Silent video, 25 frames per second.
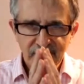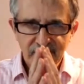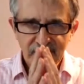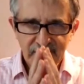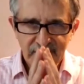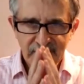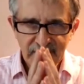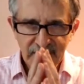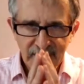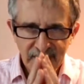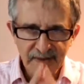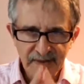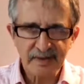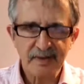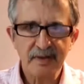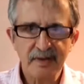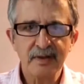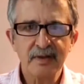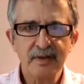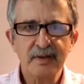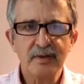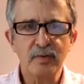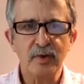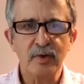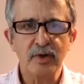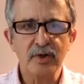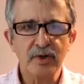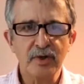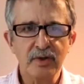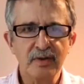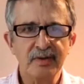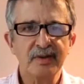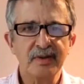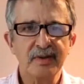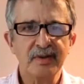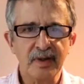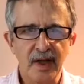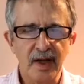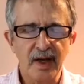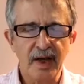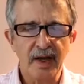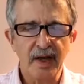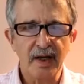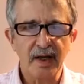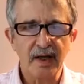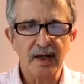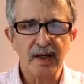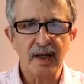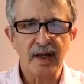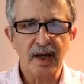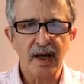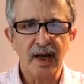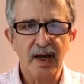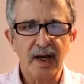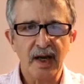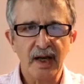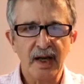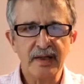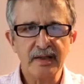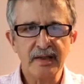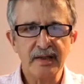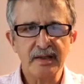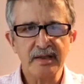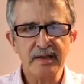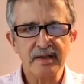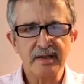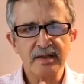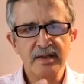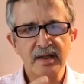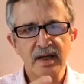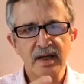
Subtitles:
listening to what you say and